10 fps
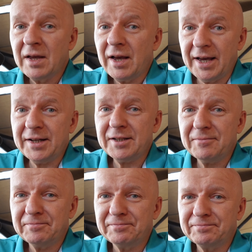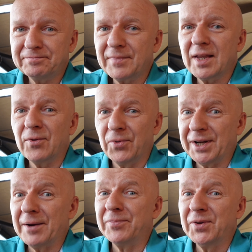and what
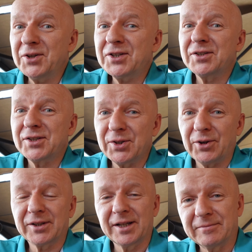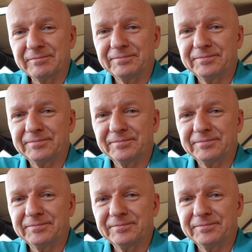I'm not talking.